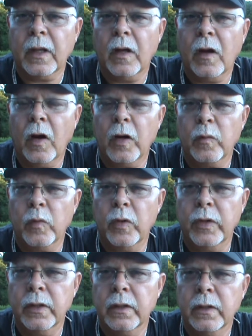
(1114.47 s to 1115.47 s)

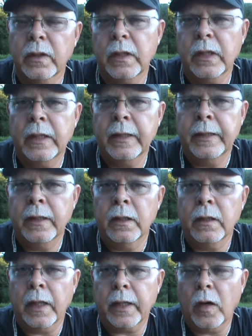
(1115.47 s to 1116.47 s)
hardwood
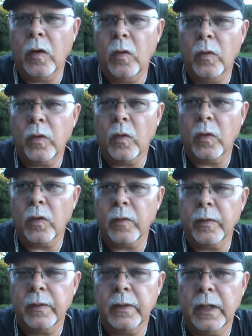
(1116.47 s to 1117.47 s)
like oak or
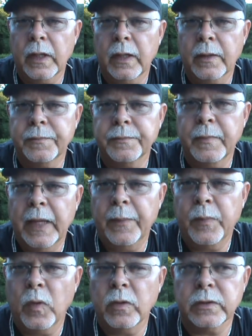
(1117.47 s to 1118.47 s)

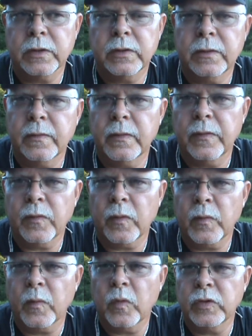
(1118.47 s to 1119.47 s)
maple, just
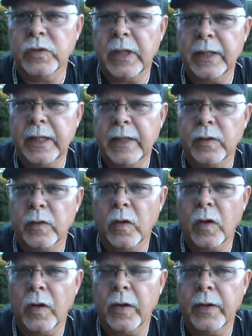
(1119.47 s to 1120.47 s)
different woods like that that are
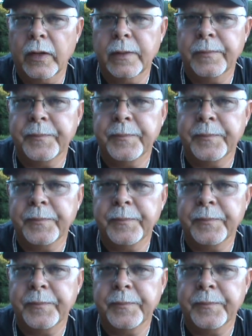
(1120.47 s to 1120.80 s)
hard.